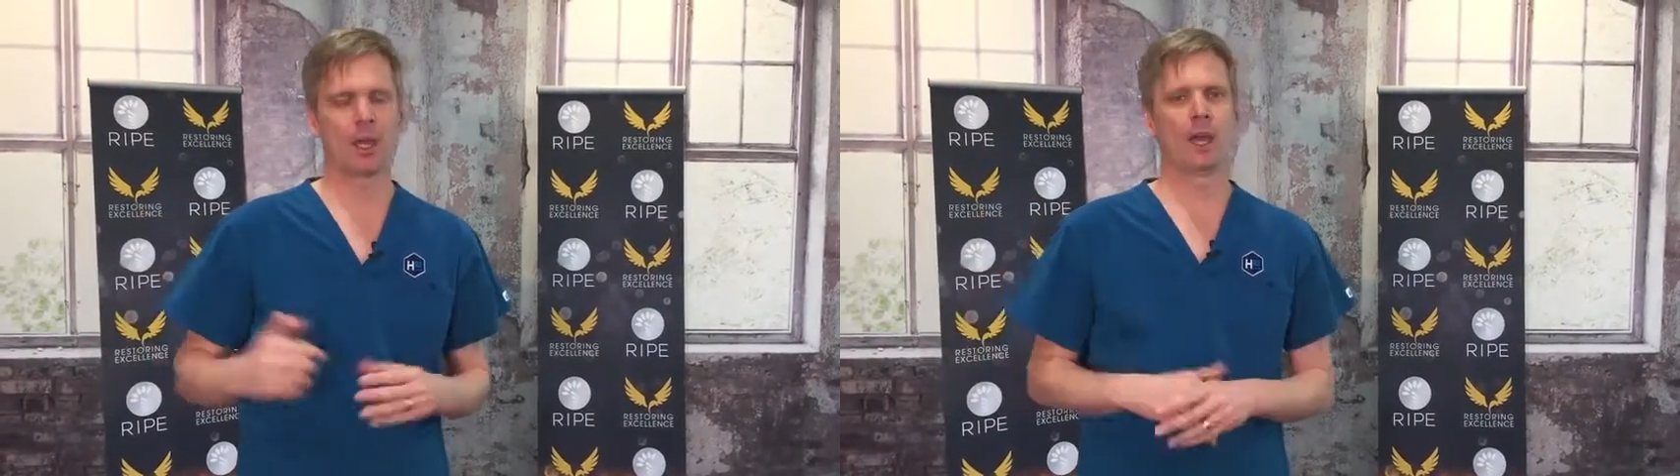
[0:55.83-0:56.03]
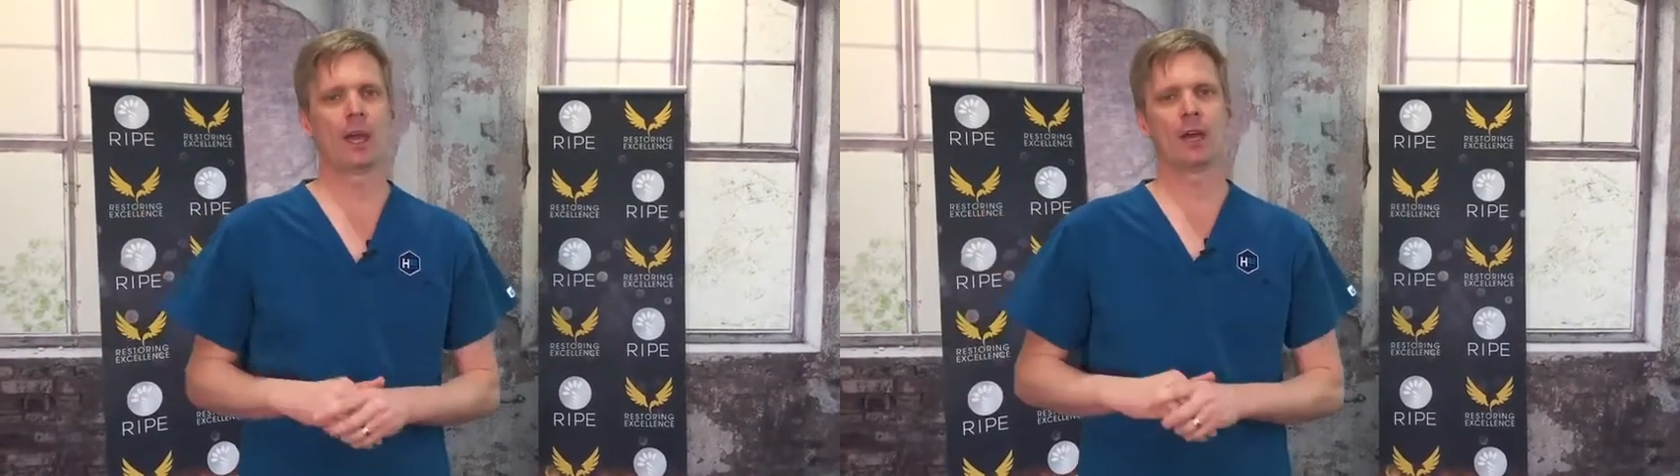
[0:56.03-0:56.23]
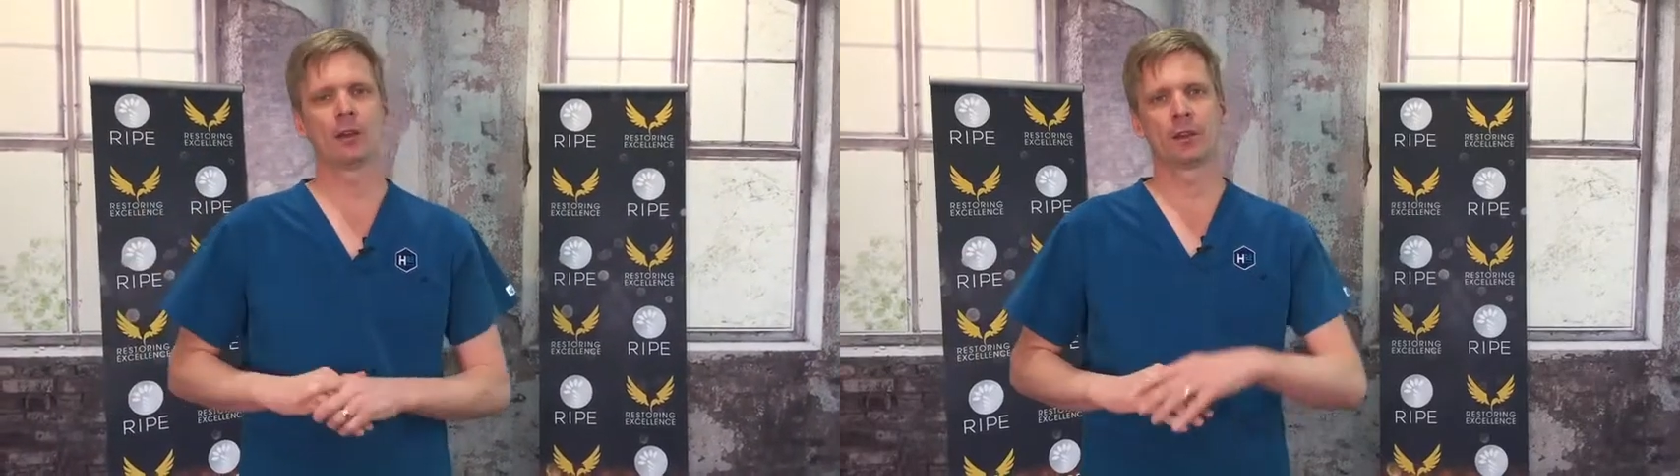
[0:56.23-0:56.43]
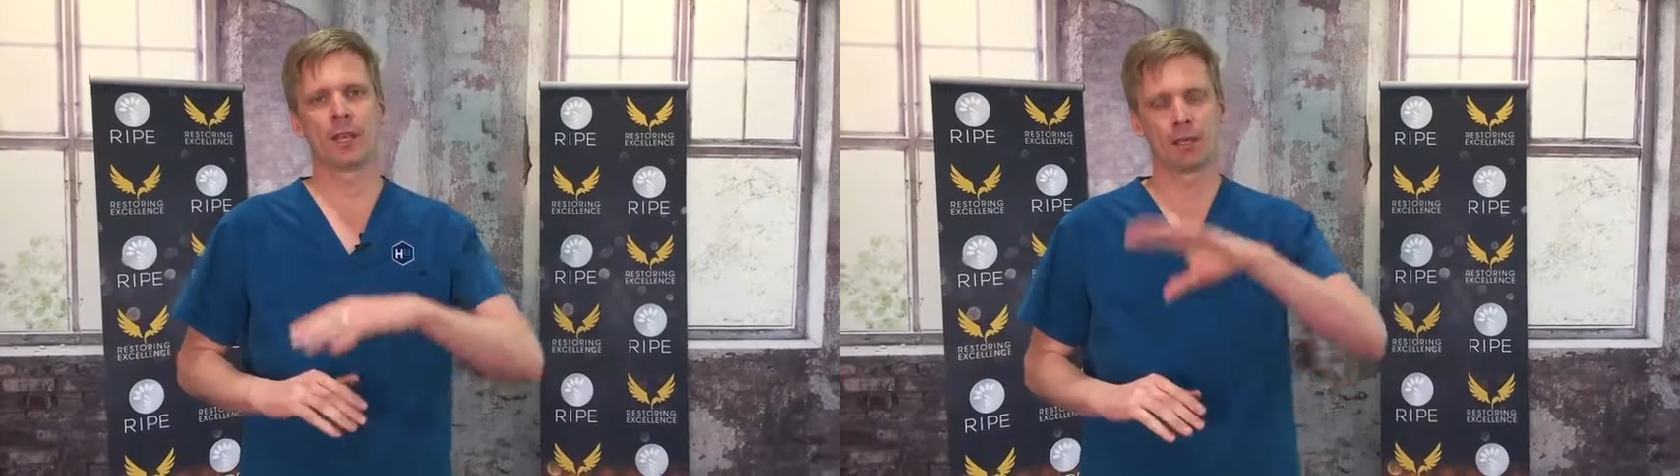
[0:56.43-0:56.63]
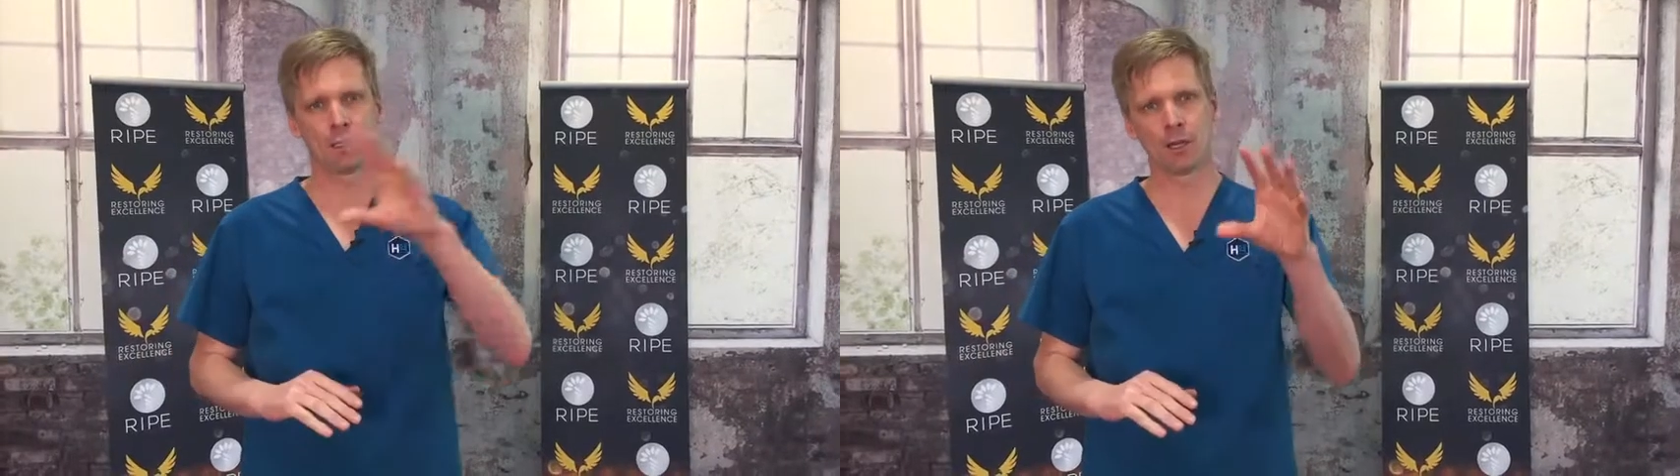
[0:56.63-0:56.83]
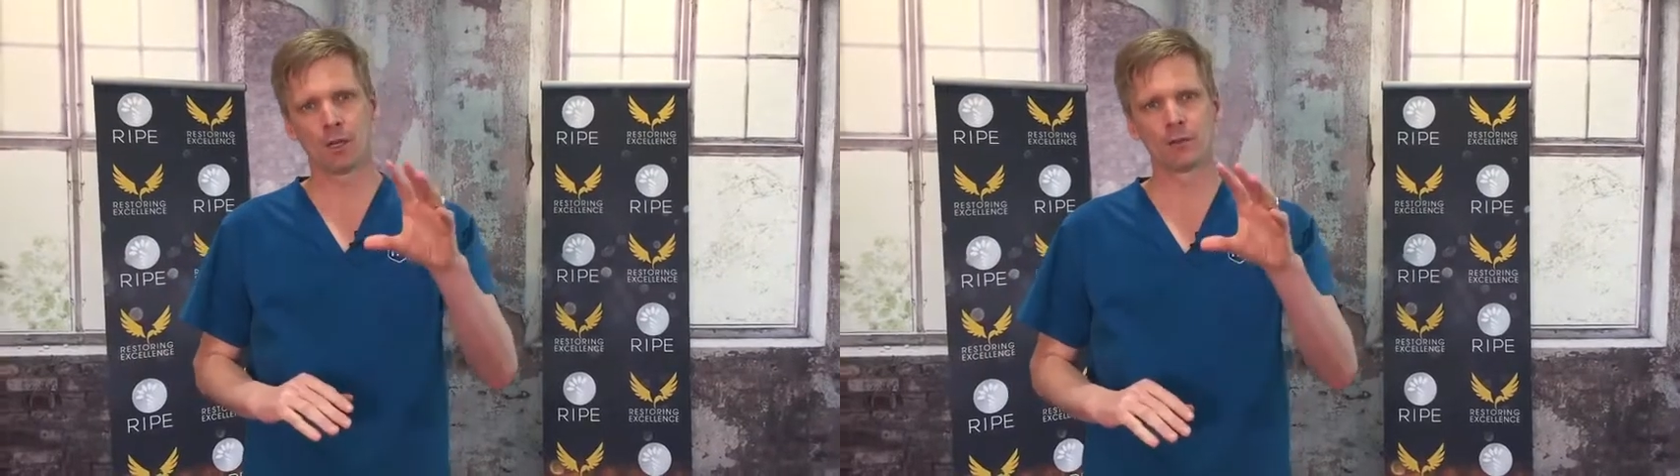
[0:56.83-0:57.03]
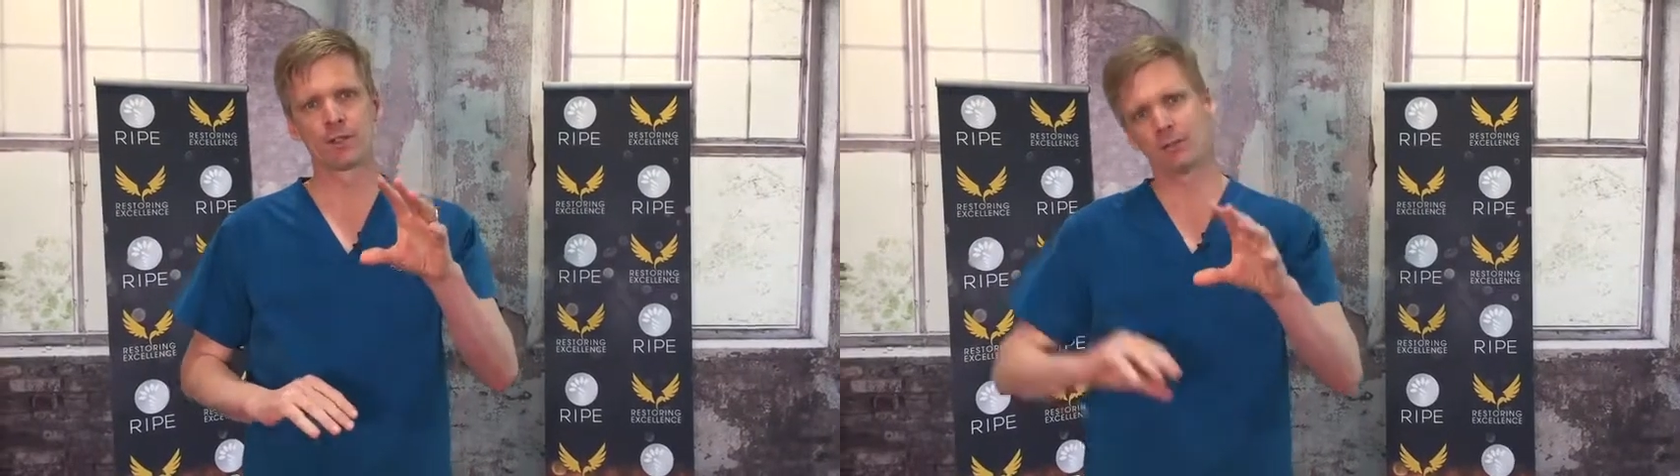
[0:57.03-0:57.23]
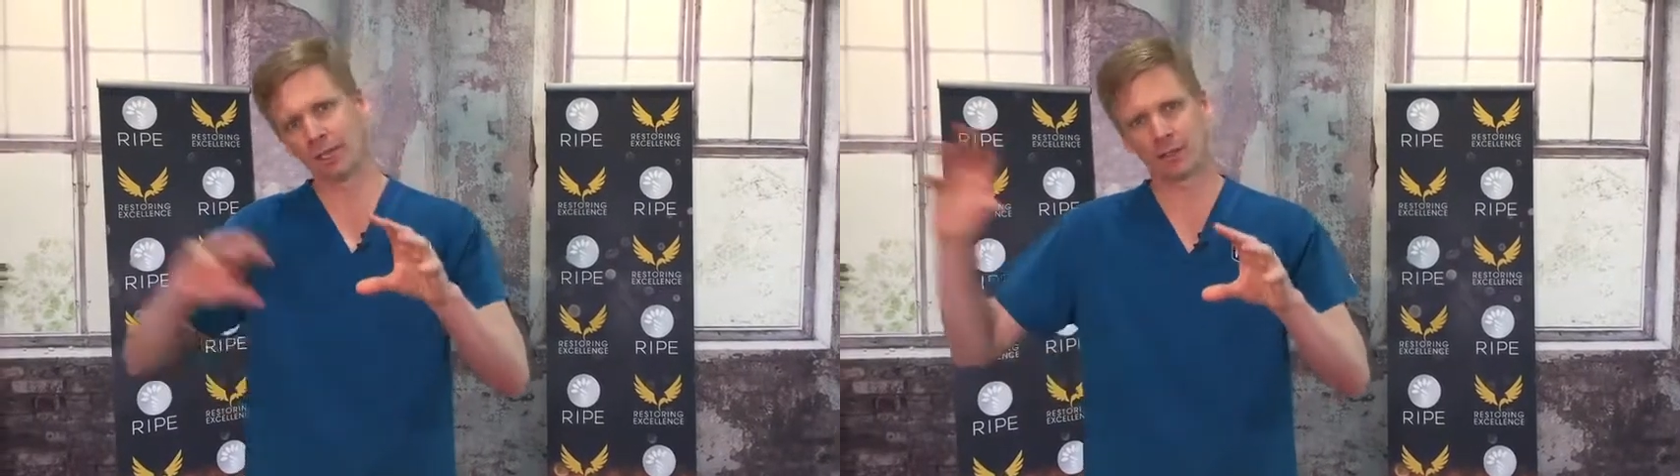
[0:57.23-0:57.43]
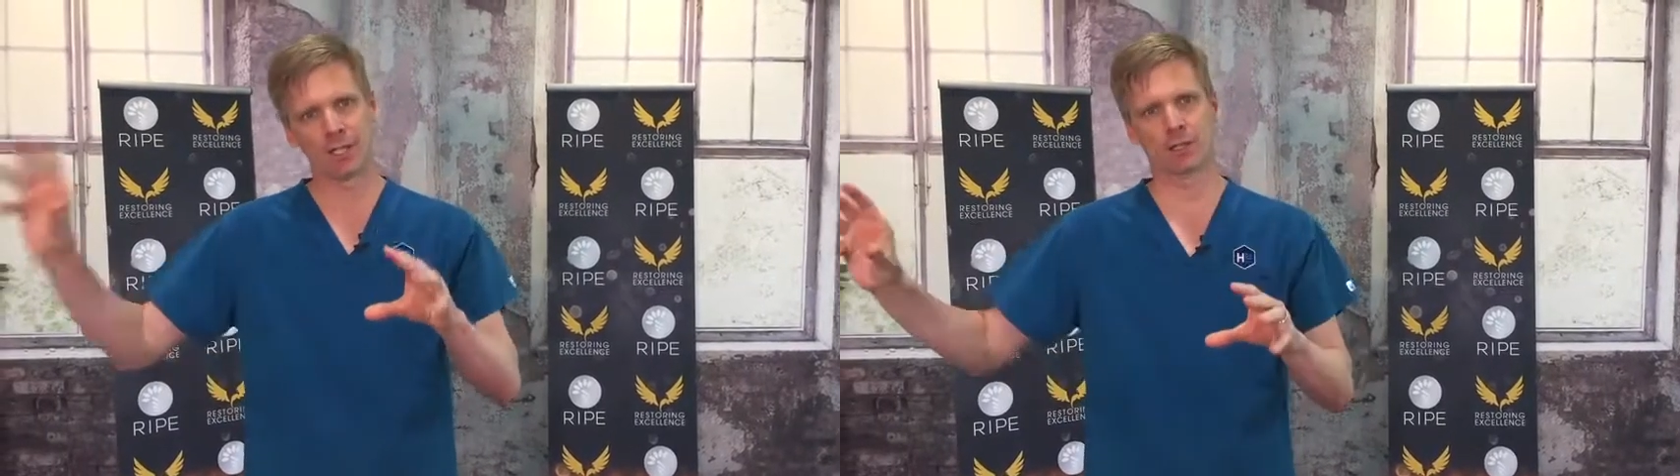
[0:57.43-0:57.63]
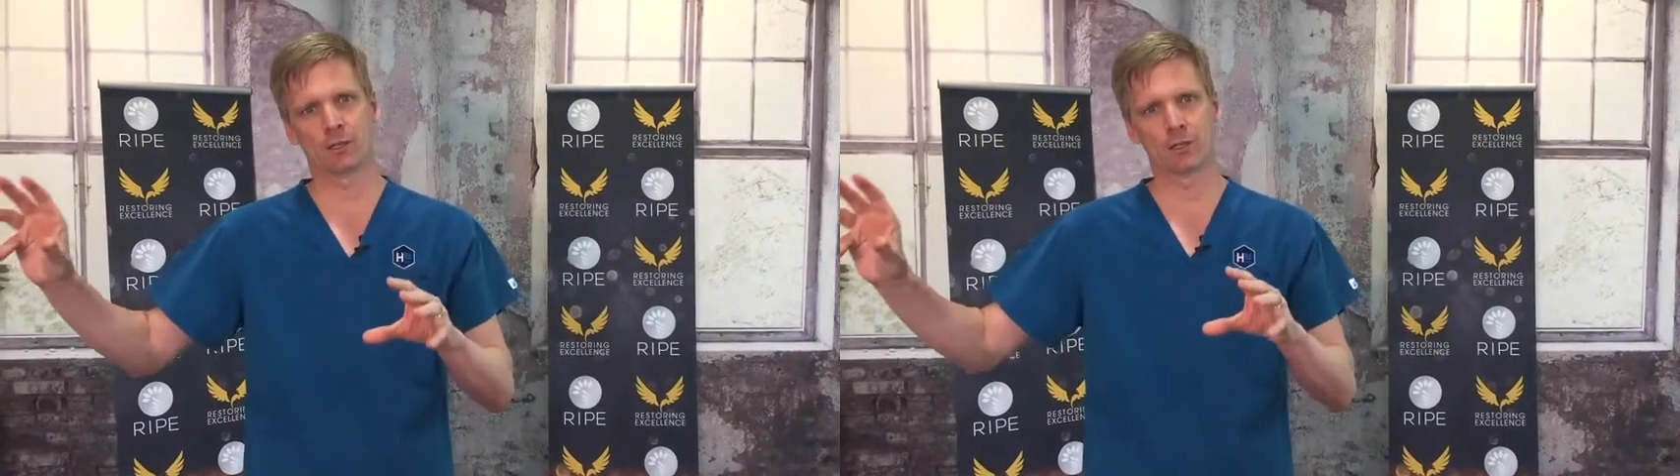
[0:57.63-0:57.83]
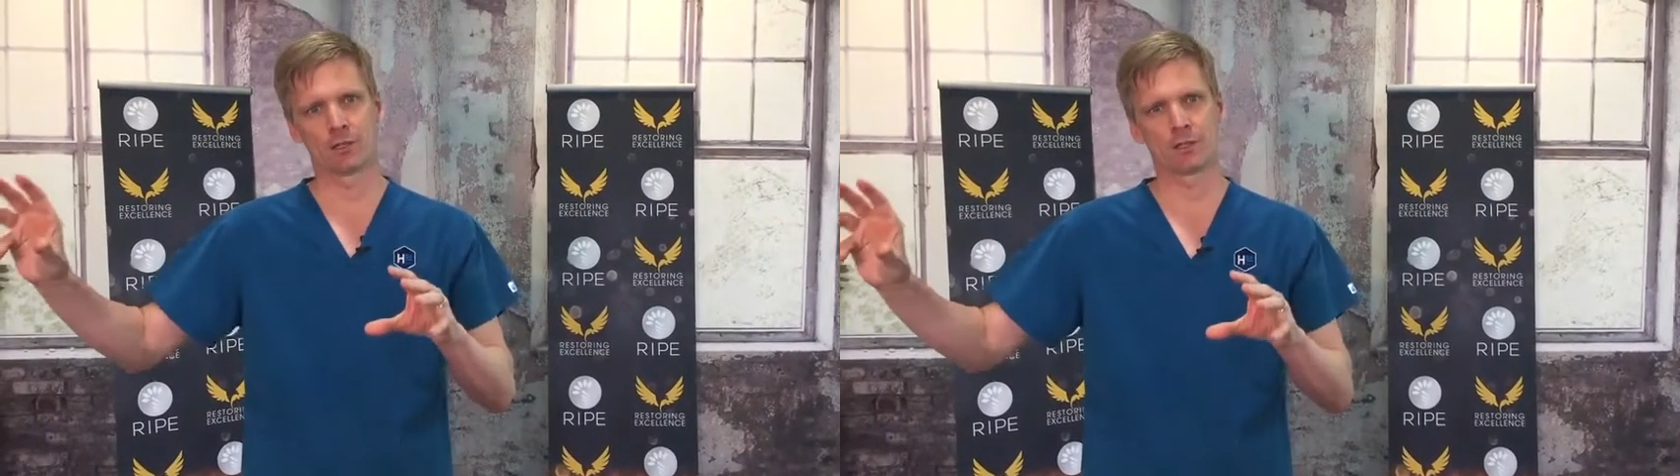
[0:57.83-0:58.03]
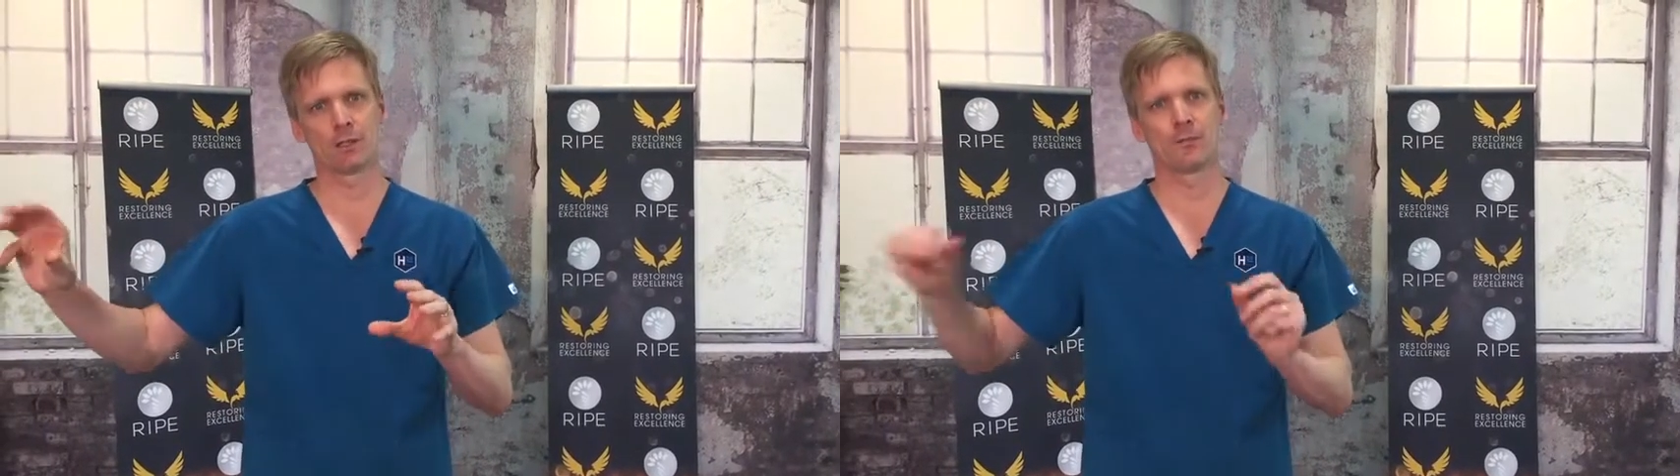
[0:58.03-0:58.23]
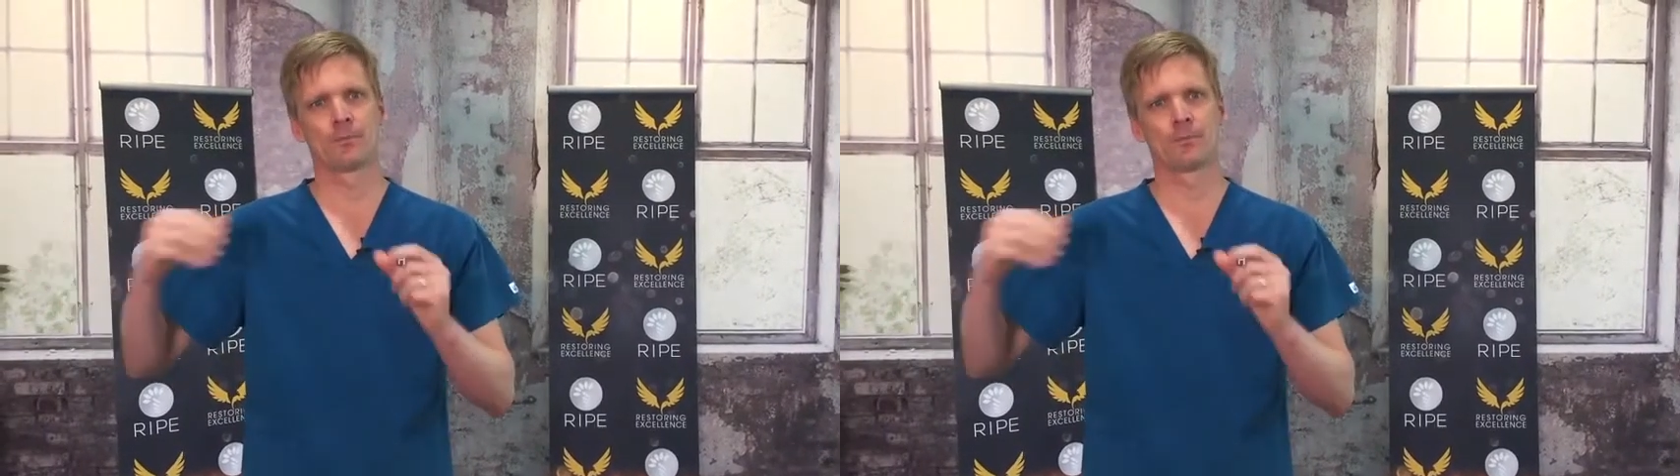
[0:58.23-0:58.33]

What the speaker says: how their goals affect their cost,